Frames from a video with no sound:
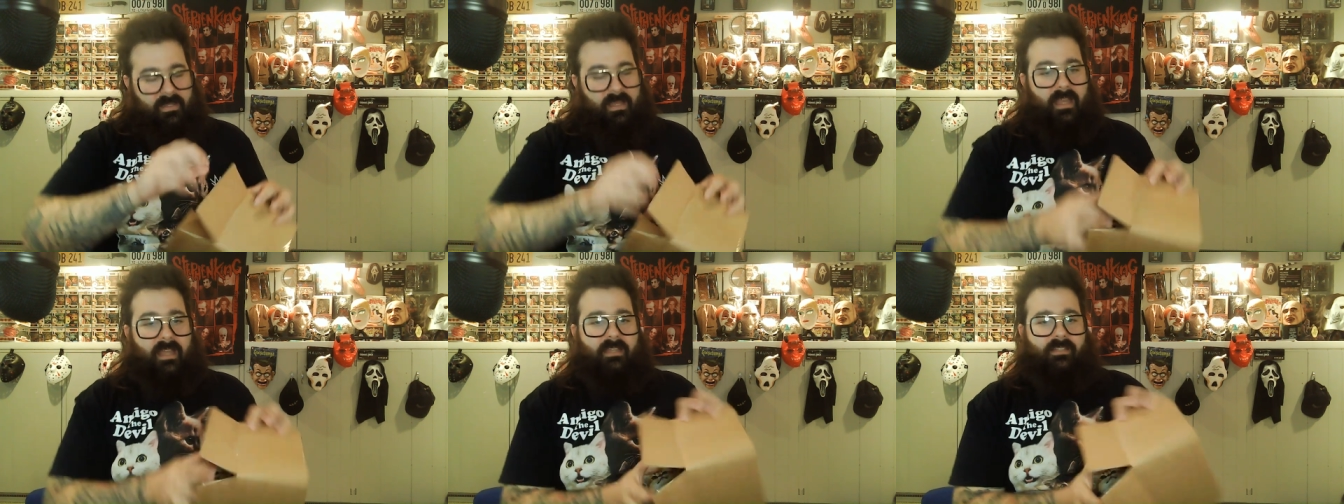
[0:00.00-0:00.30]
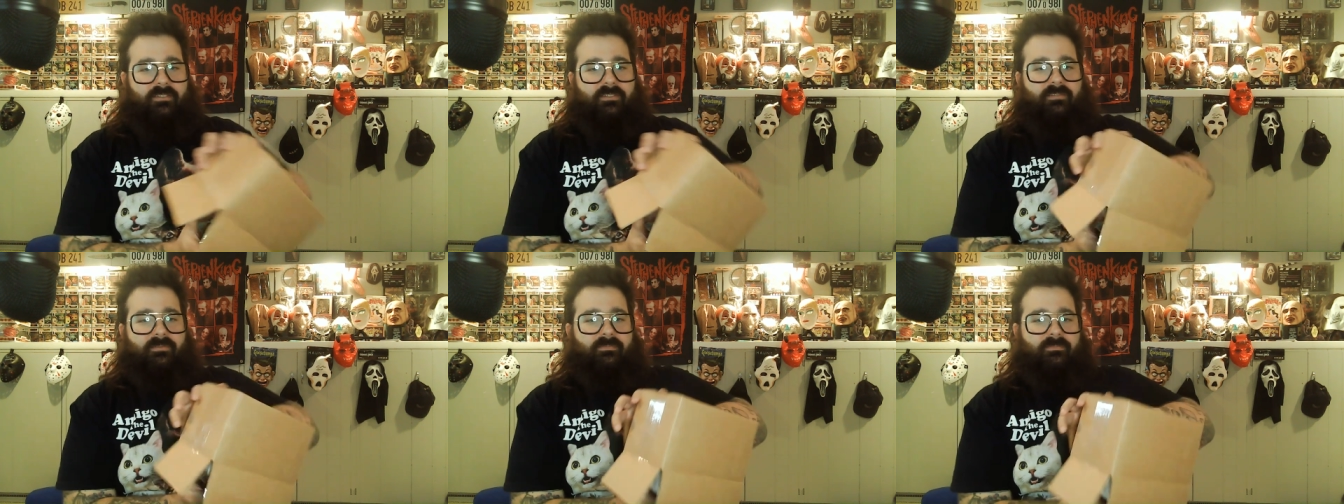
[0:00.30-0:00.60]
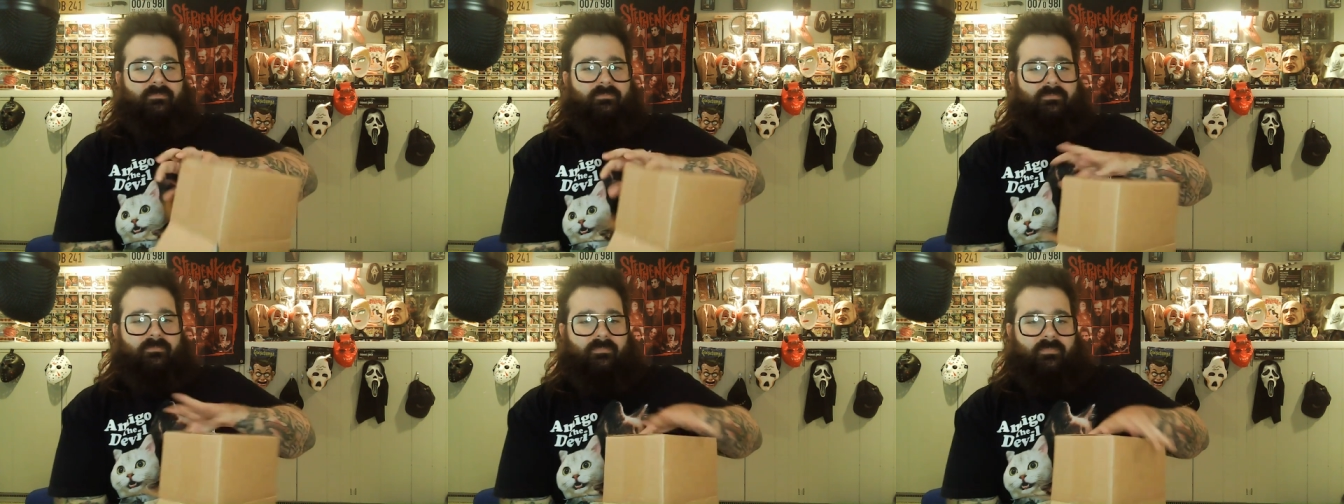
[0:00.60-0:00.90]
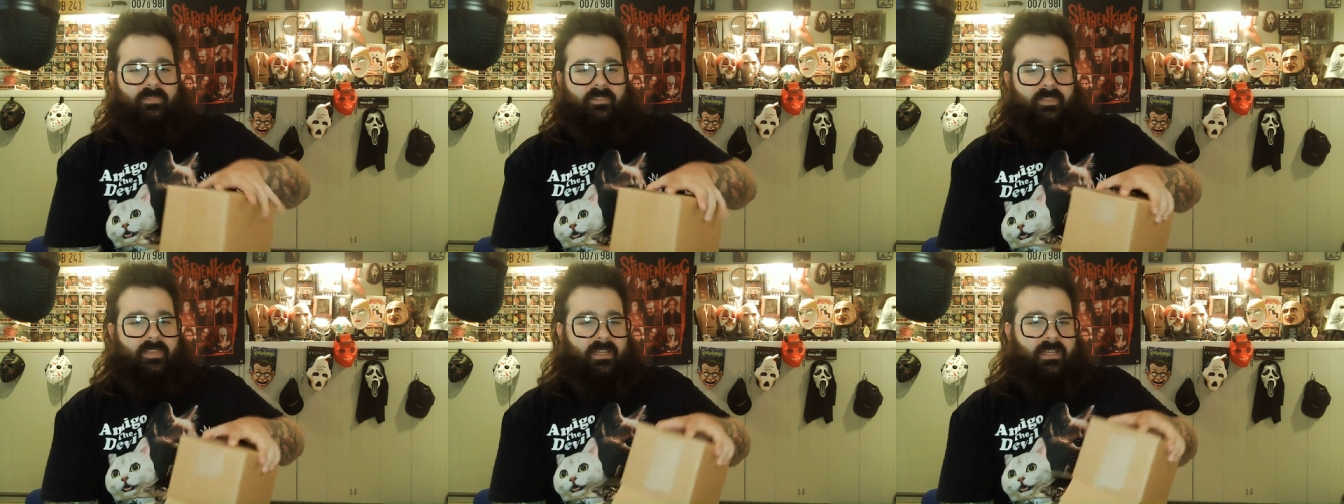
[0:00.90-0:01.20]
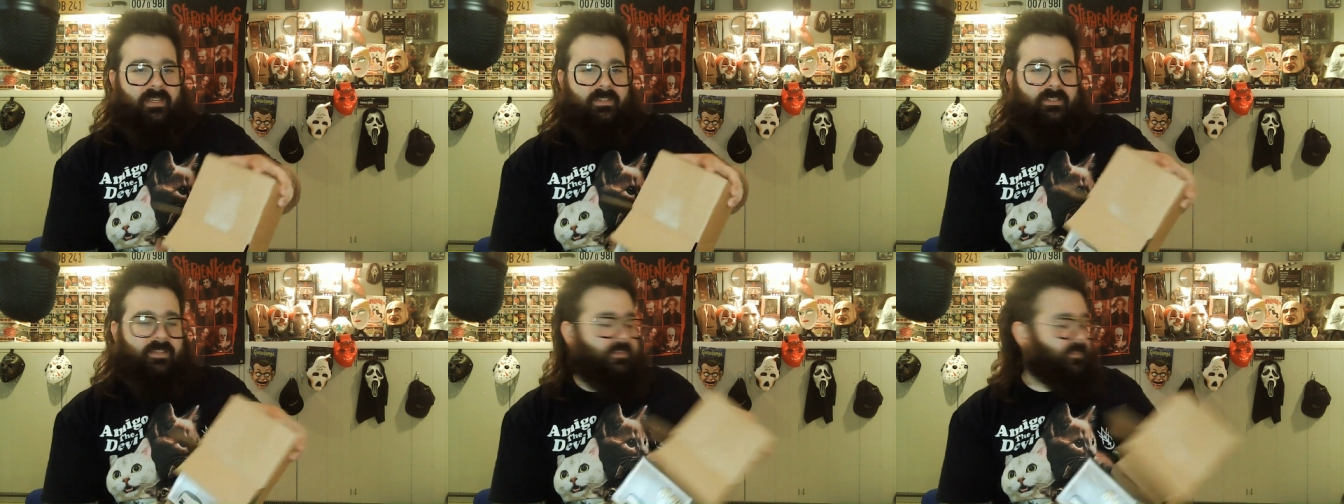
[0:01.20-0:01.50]
Gosh, I
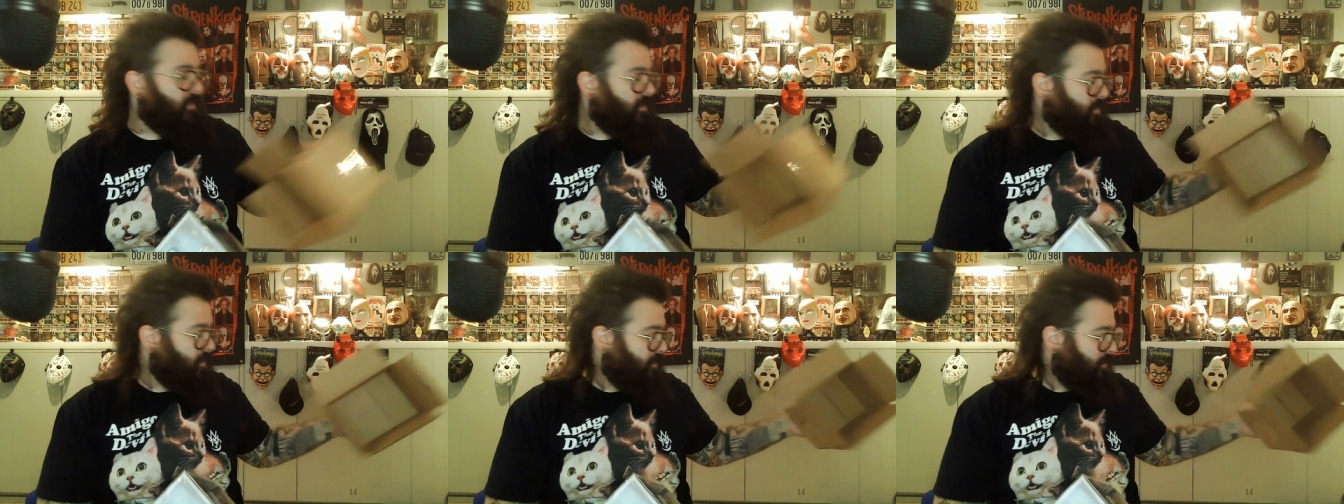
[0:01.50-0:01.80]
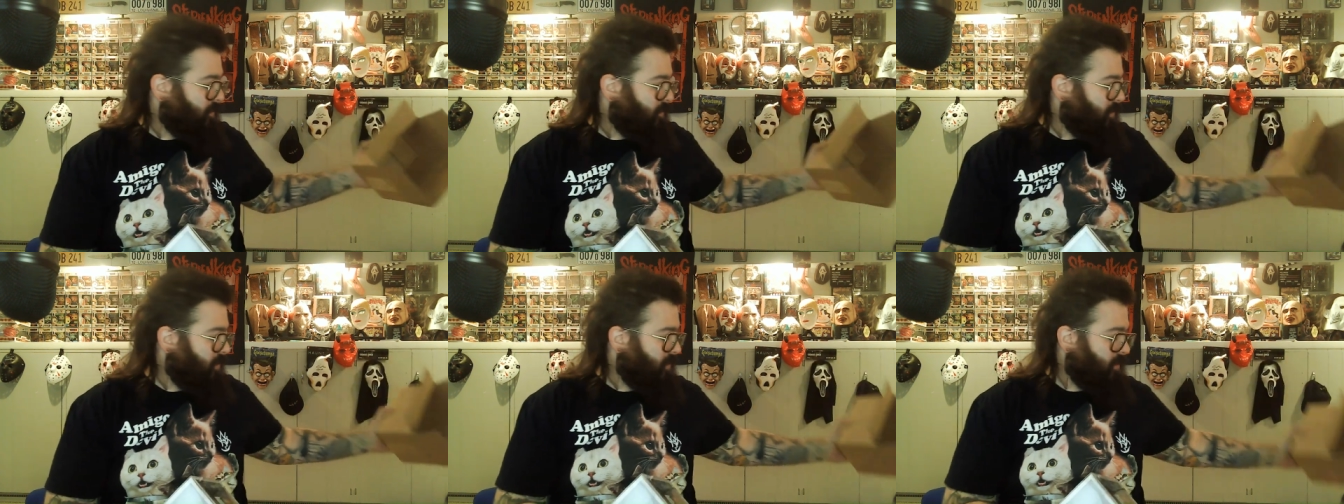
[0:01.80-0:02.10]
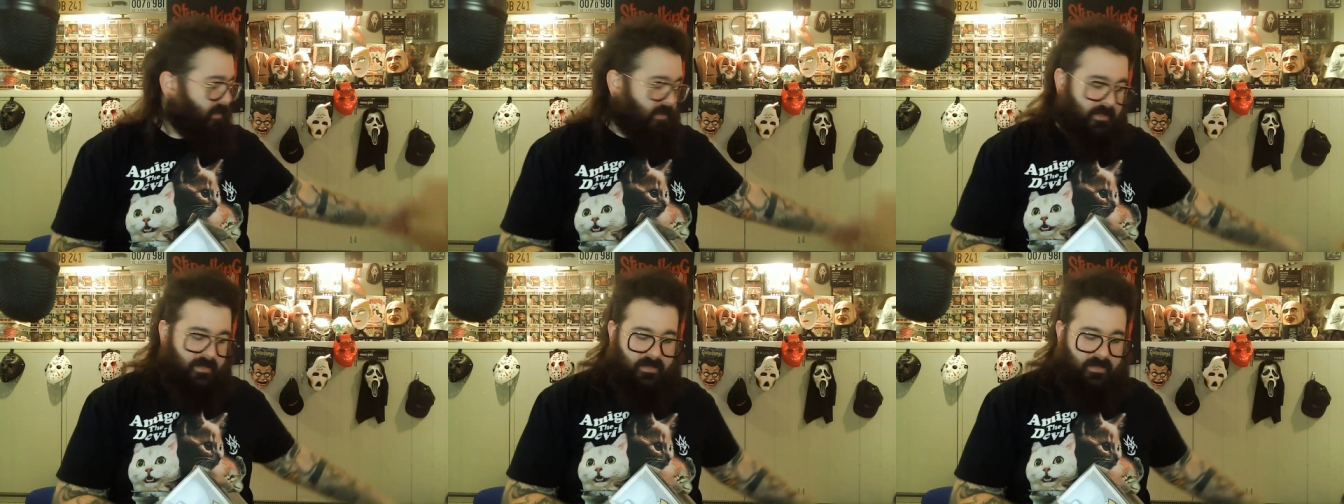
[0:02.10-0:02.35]
think I've done this before.